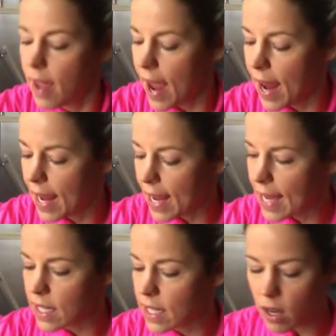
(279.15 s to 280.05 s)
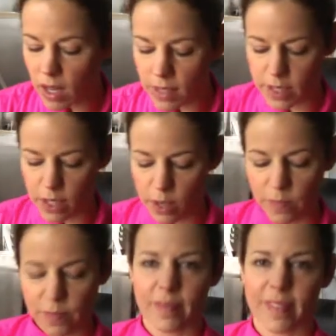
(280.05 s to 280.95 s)
And also,
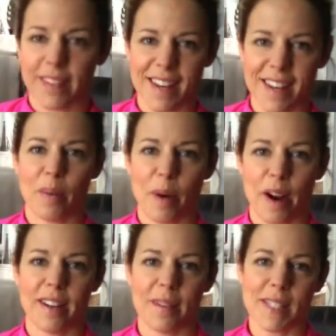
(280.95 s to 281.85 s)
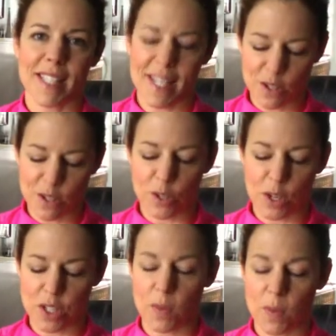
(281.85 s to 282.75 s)
another part besides the
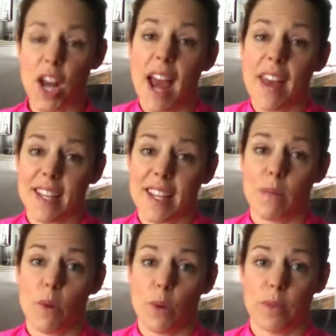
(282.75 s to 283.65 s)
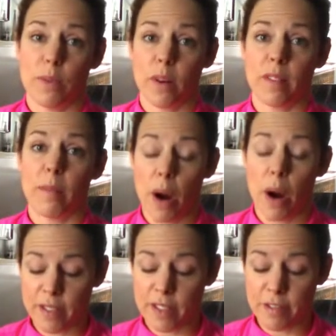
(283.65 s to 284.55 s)
nutrition, which I think is the most important
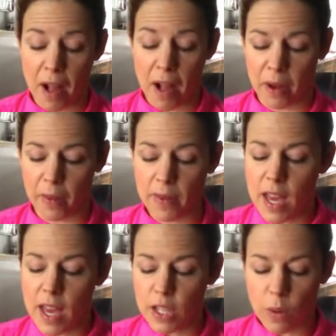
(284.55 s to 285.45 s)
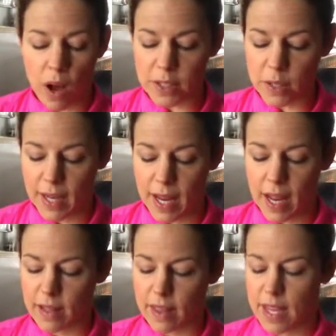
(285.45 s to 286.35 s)
part to follow, you also
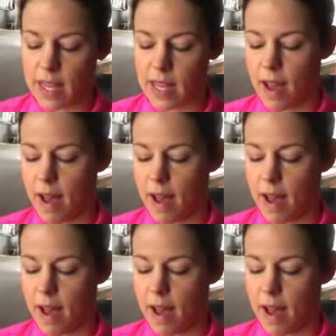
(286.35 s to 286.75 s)
get the